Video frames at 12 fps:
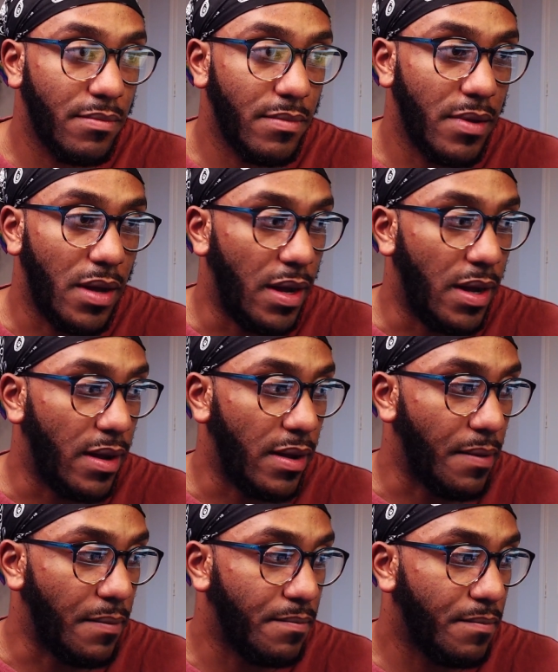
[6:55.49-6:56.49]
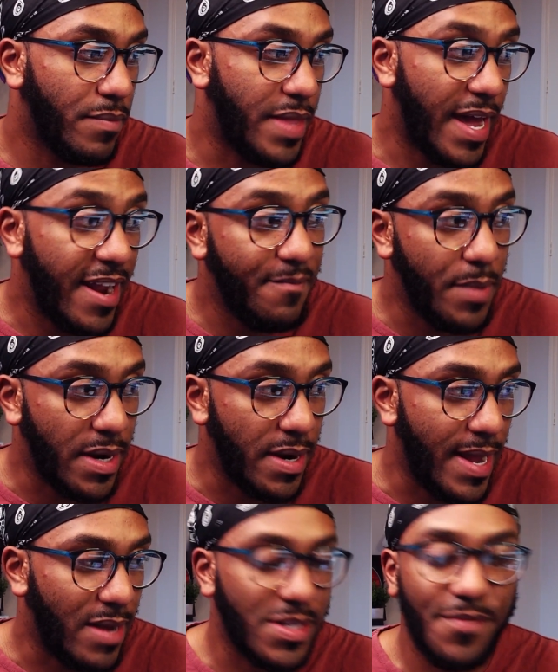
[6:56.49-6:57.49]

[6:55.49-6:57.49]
that have been announced.